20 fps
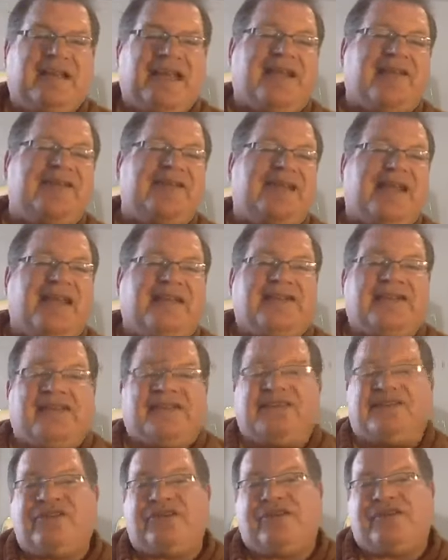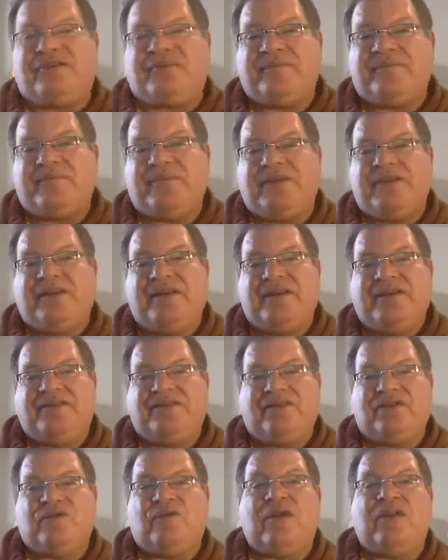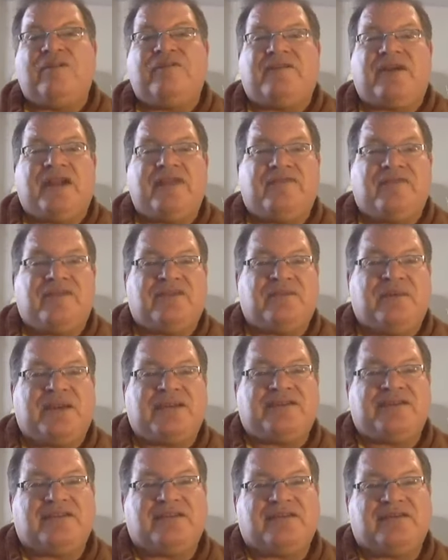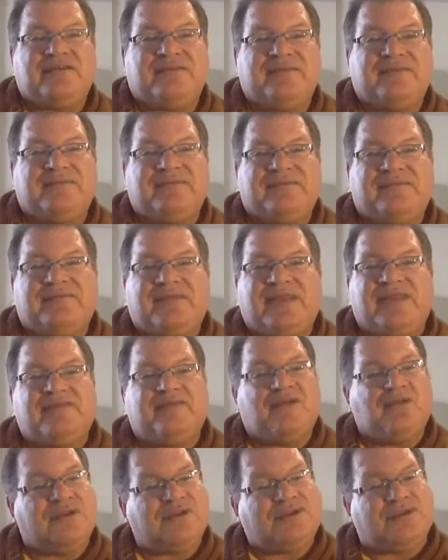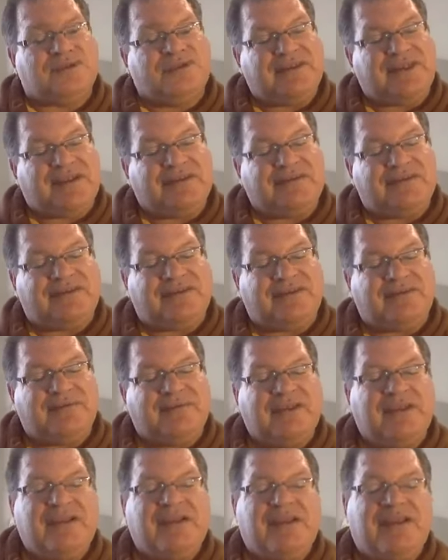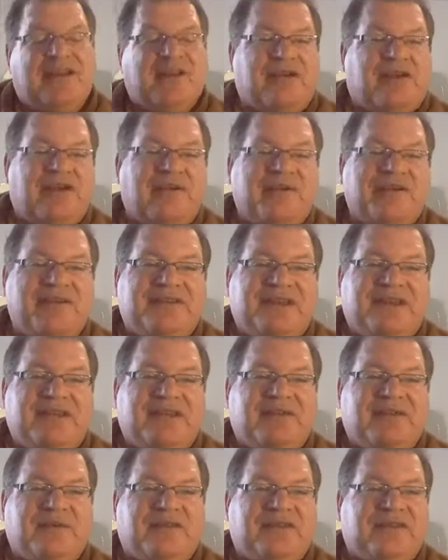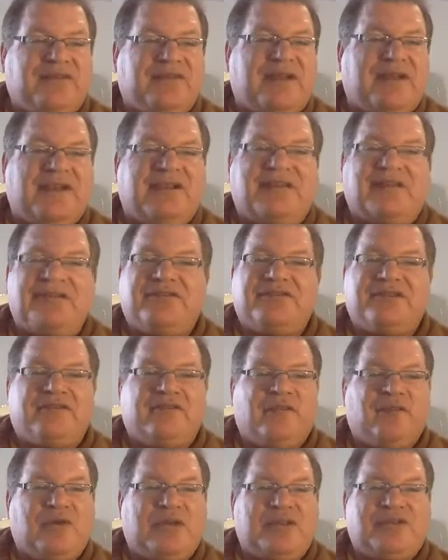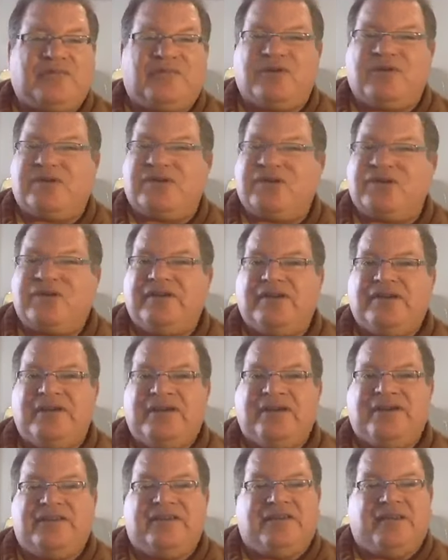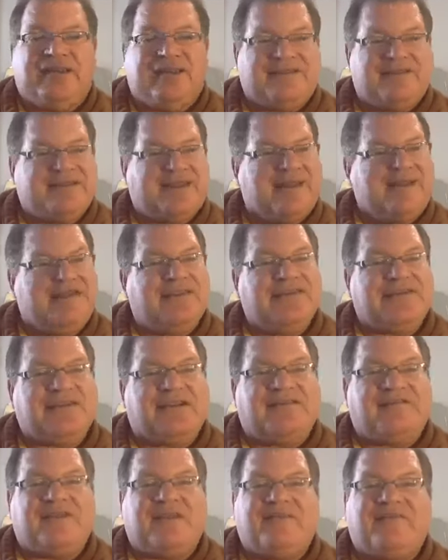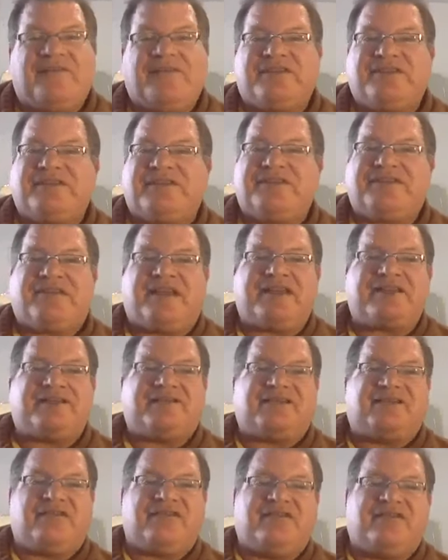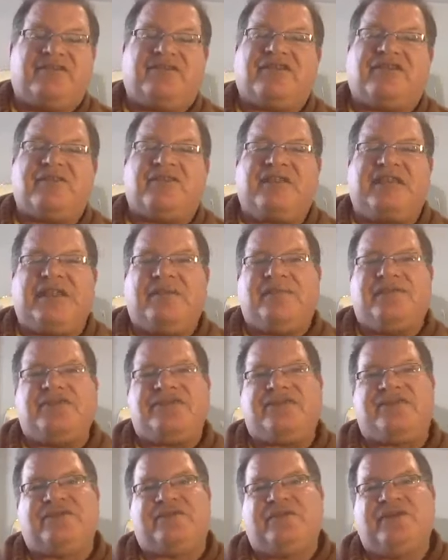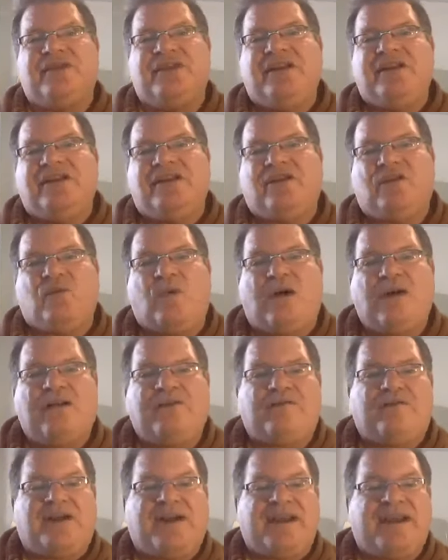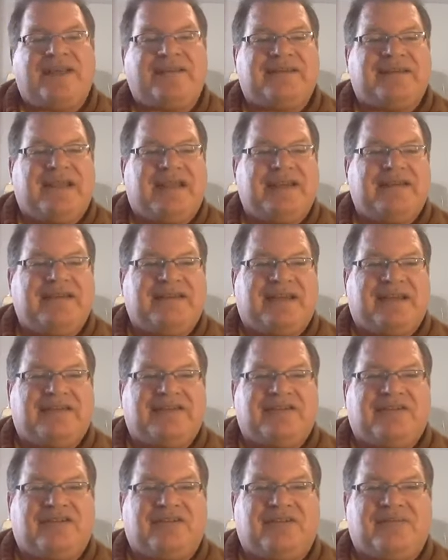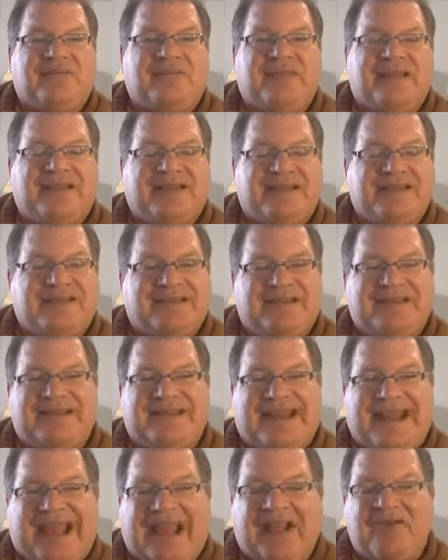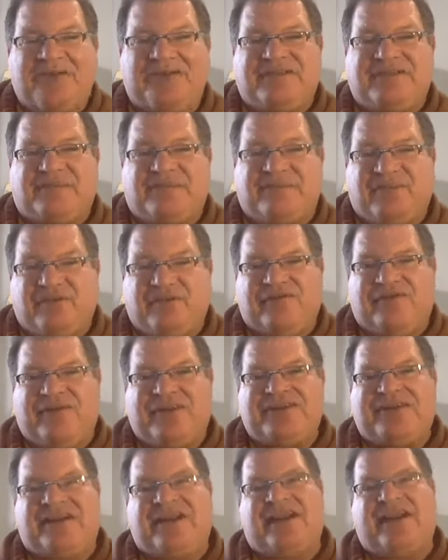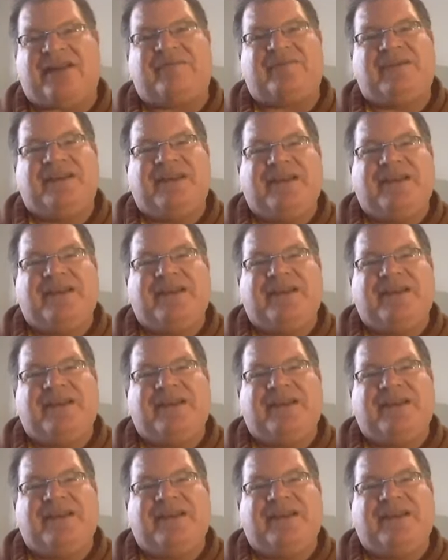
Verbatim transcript: at the end of the term to qualify for the rent-to-own. And of course, during that term, you're always dealing with your credit coach, the mortgage broker, and setting yourself up for success so that you're going to be able to qualify at the end of that term. And like I said, now is the perfect time